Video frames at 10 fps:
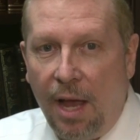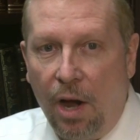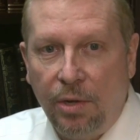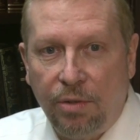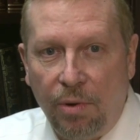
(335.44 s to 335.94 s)

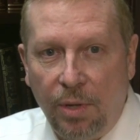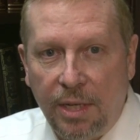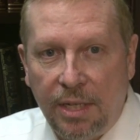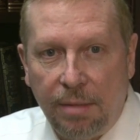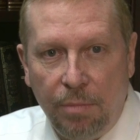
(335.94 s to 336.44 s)
Art Scroll
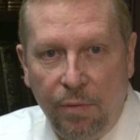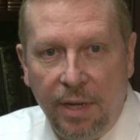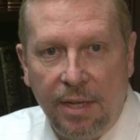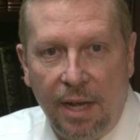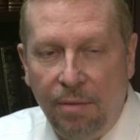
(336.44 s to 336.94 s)
is
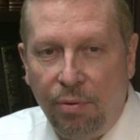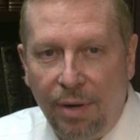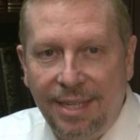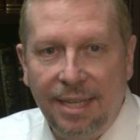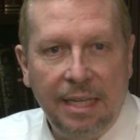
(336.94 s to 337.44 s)
moving into
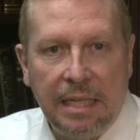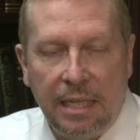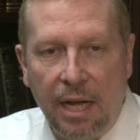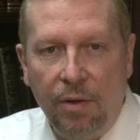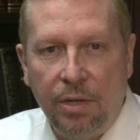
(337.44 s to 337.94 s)
unprecedented
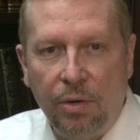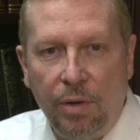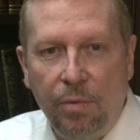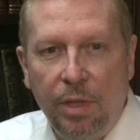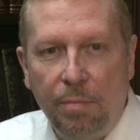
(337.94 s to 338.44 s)

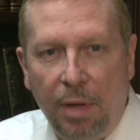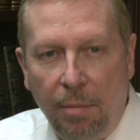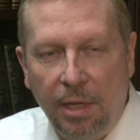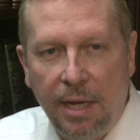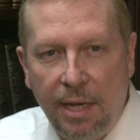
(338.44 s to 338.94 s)
territory with the
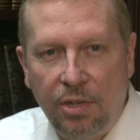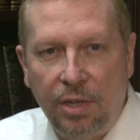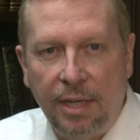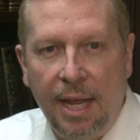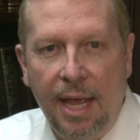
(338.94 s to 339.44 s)

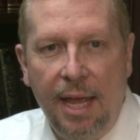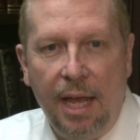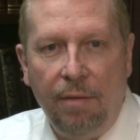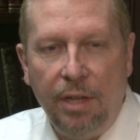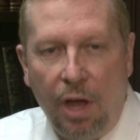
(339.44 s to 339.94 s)
publication
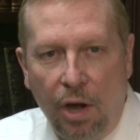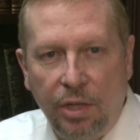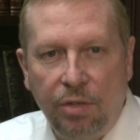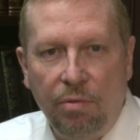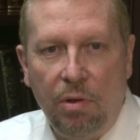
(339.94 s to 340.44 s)
of the
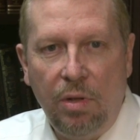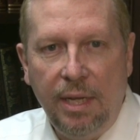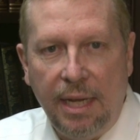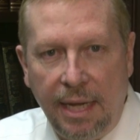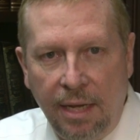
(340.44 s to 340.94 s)
Art Scroll
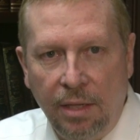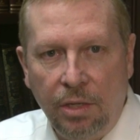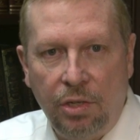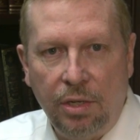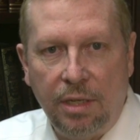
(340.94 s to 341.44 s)

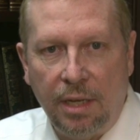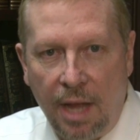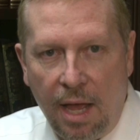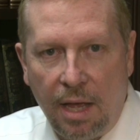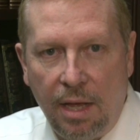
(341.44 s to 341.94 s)
English
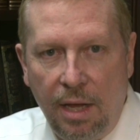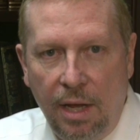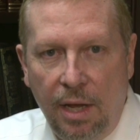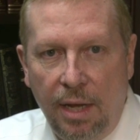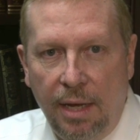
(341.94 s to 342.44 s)
Tanakh.
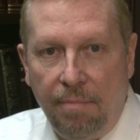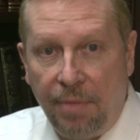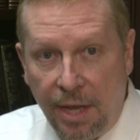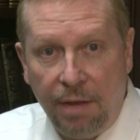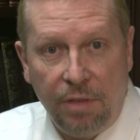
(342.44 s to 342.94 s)

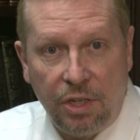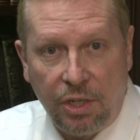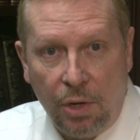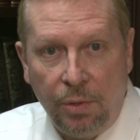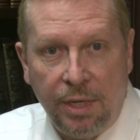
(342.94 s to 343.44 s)
Think of the
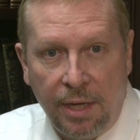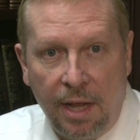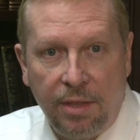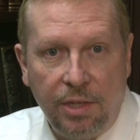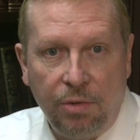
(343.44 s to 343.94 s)
stone
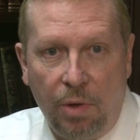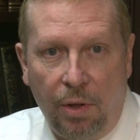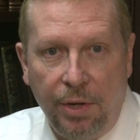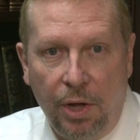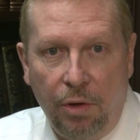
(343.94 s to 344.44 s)
Tanakh that you
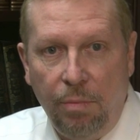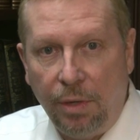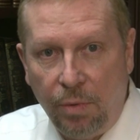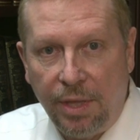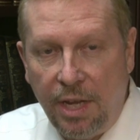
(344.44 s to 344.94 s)
all know,
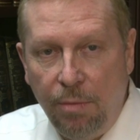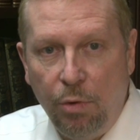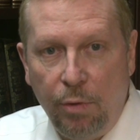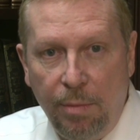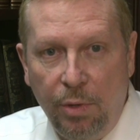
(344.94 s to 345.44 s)
but with the
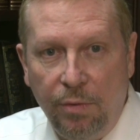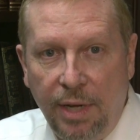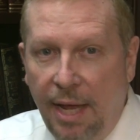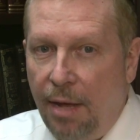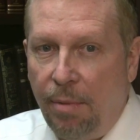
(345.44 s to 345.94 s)
Hebrew
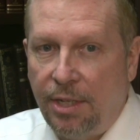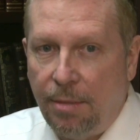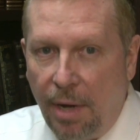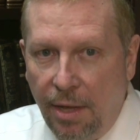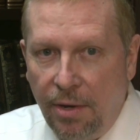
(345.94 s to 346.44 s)
removed, but
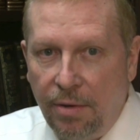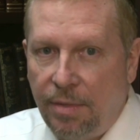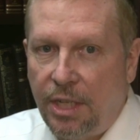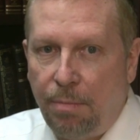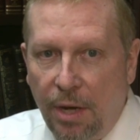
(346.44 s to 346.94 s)
some other
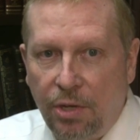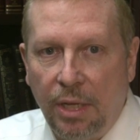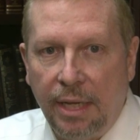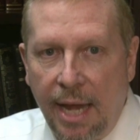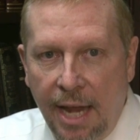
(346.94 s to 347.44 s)

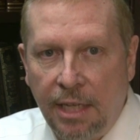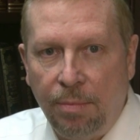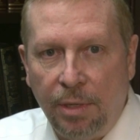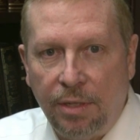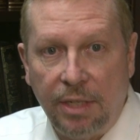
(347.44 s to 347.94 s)
special
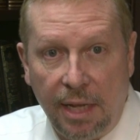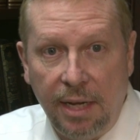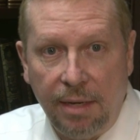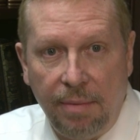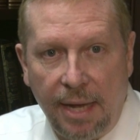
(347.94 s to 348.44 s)
enhancements,
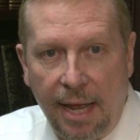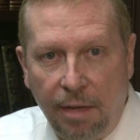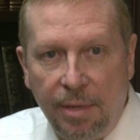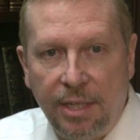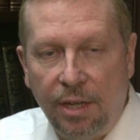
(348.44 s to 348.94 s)
study
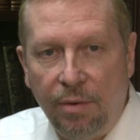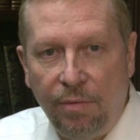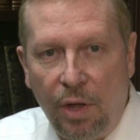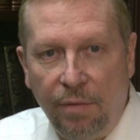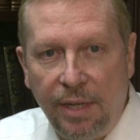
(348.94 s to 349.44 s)
elements that are
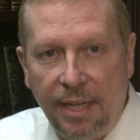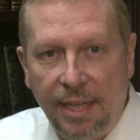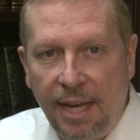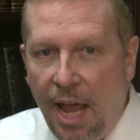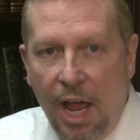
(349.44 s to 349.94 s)
involved in it
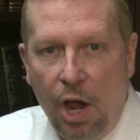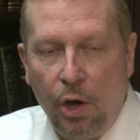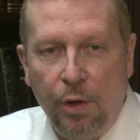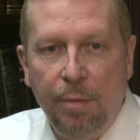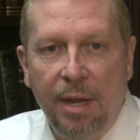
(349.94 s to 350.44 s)
that are
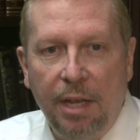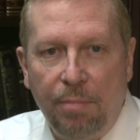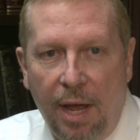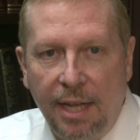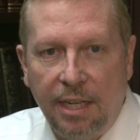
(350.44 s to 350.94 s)
going to make it
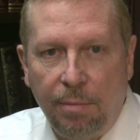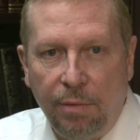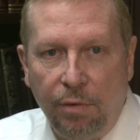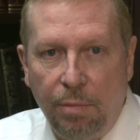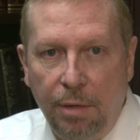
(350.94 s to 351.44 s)
possible
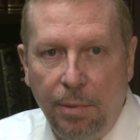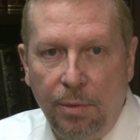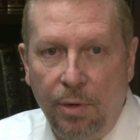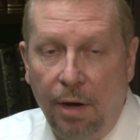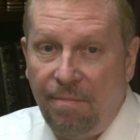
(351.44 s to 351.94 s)
for people
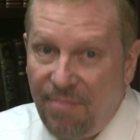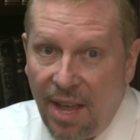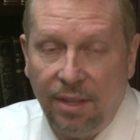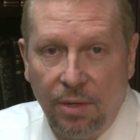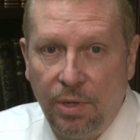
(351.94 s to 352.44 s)
who are
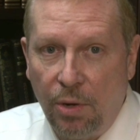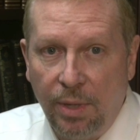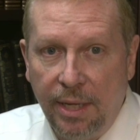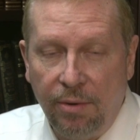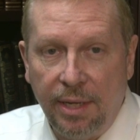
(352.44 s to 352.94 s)
not so Torah
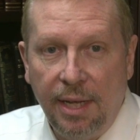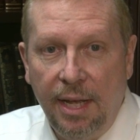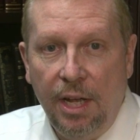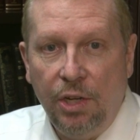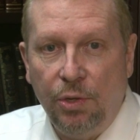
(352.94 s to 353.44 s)
literate
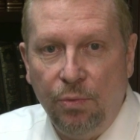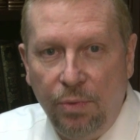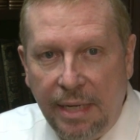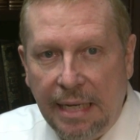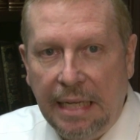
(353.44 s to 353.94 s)
to
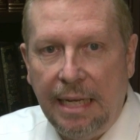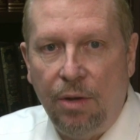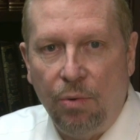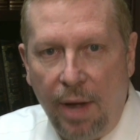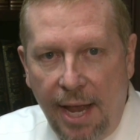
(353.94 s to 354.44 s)
really
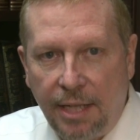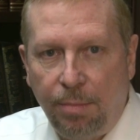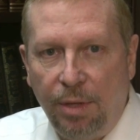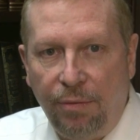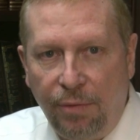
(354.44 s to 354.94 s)

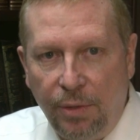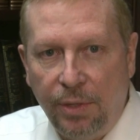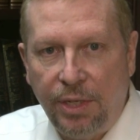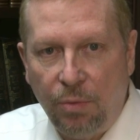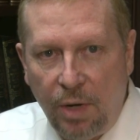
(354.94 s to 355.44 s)
grasp the full
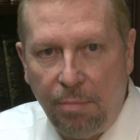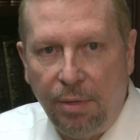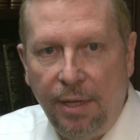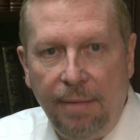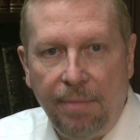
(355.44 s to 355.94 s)
sweep
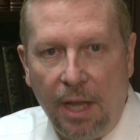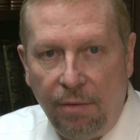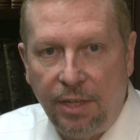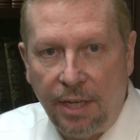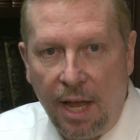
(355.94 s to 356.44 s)

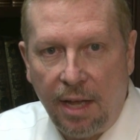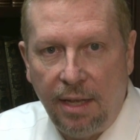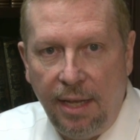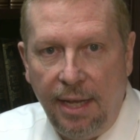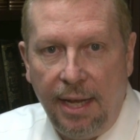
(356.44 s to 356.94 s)
of
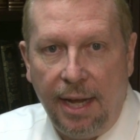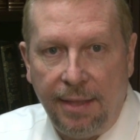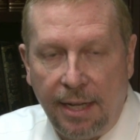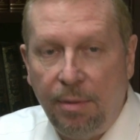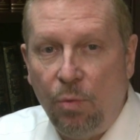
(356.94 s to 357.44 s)
Tanakh, and
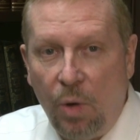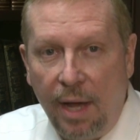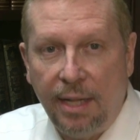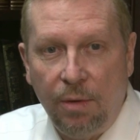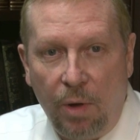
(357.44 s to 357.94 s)
that'll be
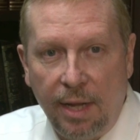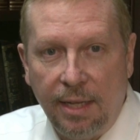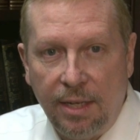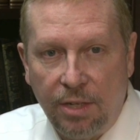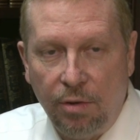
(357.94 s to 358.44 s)
widely,
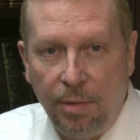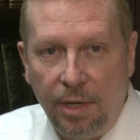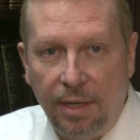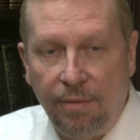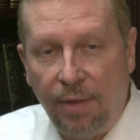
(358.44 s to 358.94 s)
widely
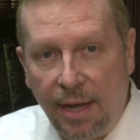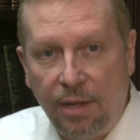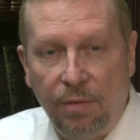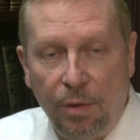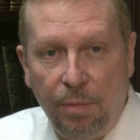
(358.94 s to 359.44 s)
distributed. In fact,
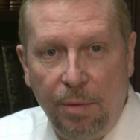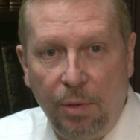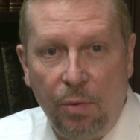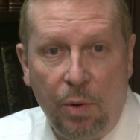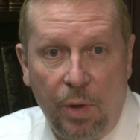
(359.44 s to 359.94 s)
if there are
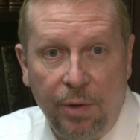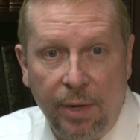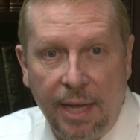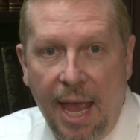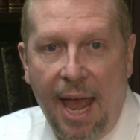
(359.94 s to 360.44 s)
people who are
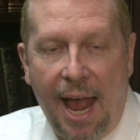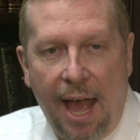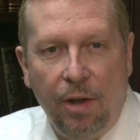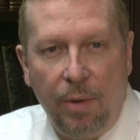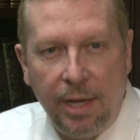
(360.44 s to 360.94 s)
wondering,
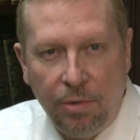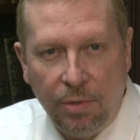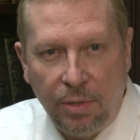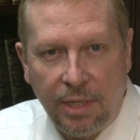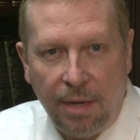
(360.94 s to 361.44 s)
how do I
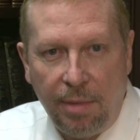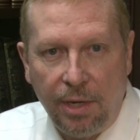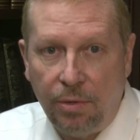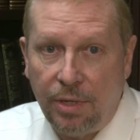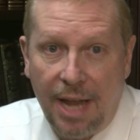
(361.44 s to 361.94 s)
introduce
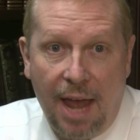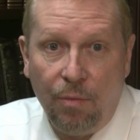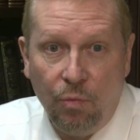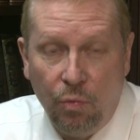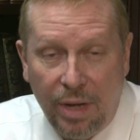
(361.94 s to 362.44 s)
somebody who's not
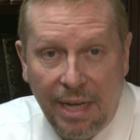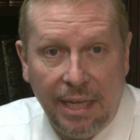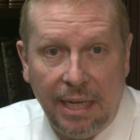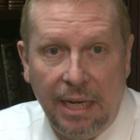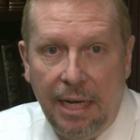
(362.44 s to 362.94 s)

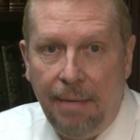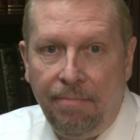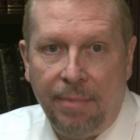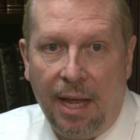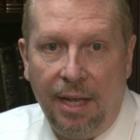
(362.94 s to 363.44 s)
really
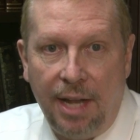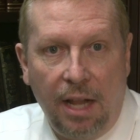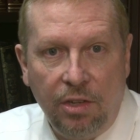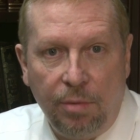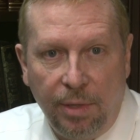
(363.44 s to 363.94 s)
uh,
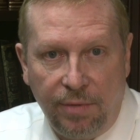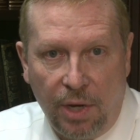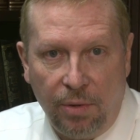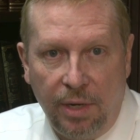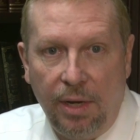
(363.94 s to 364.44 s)
knowledgeable of
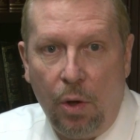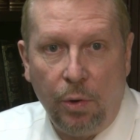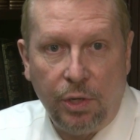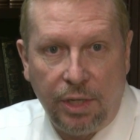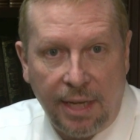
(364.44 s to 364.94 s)
Torah
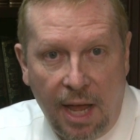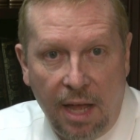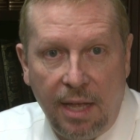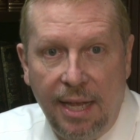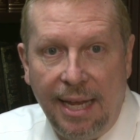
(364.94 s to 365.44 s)
or
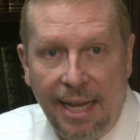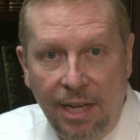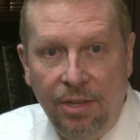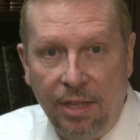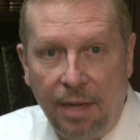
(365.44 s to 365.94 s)
Tanakh
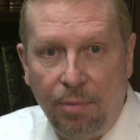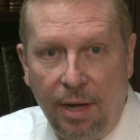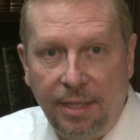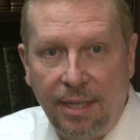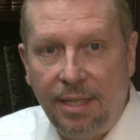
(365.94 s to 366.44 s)
into that
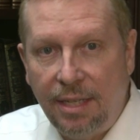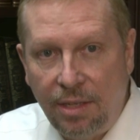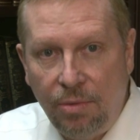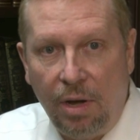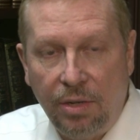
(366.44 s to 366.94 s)
process, this
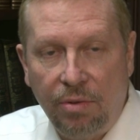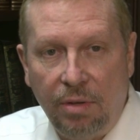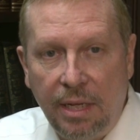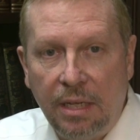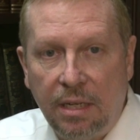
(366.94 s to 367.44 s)
new Art
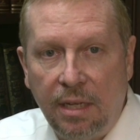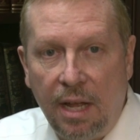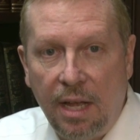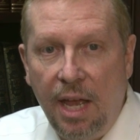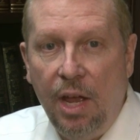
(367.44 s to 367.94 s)
Scroll English
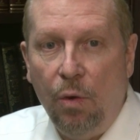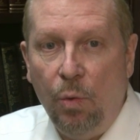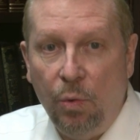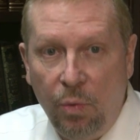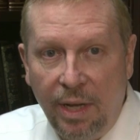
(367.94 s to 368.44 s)
Tanakh
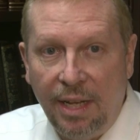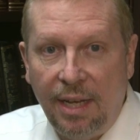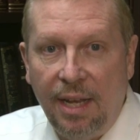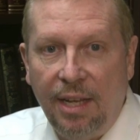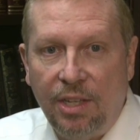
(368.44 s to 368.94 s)
will
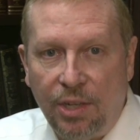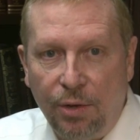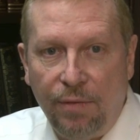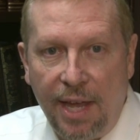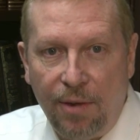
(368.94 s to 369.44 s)
really
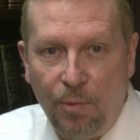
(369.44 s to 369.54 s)
serve that